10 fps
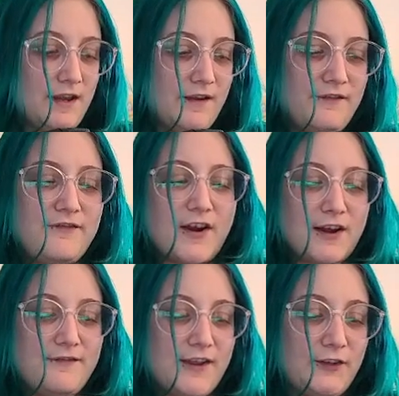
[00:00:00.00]
Fairy
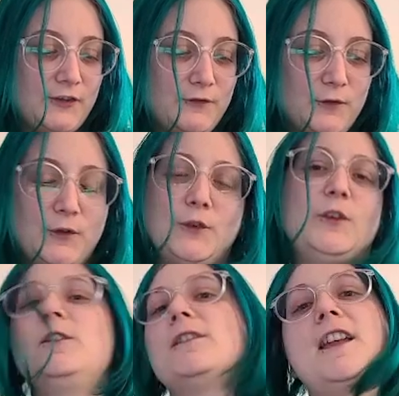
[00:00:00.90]

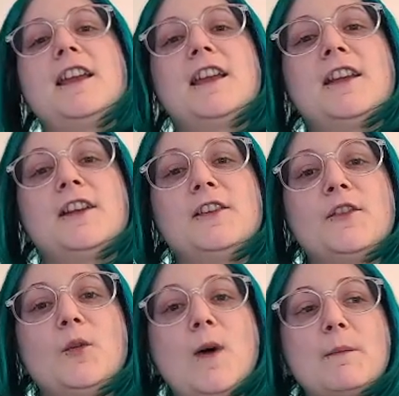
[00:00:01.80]
Festival, and
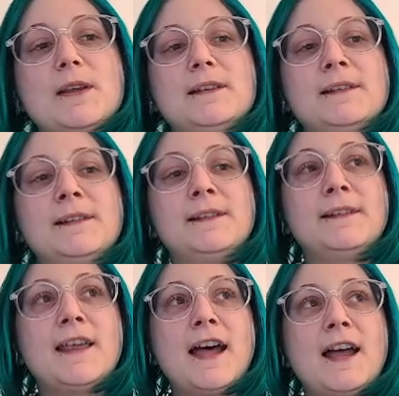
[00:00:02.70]
the weapons
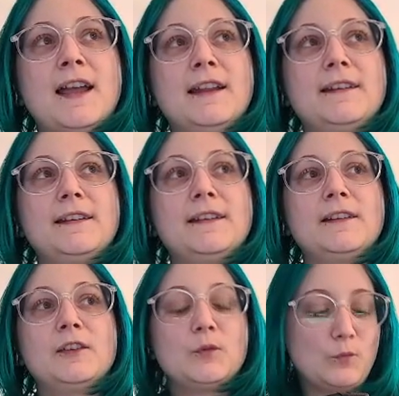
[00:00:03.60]
that
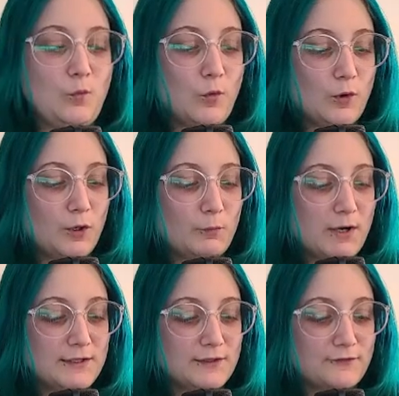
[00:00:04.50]
were
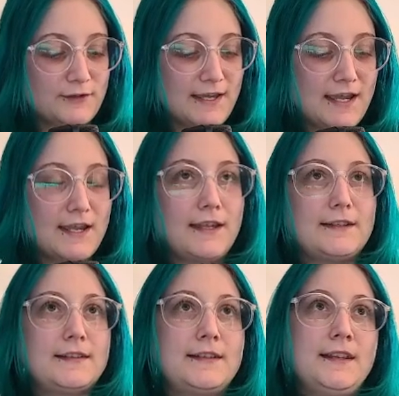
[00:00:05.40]
prizes for that.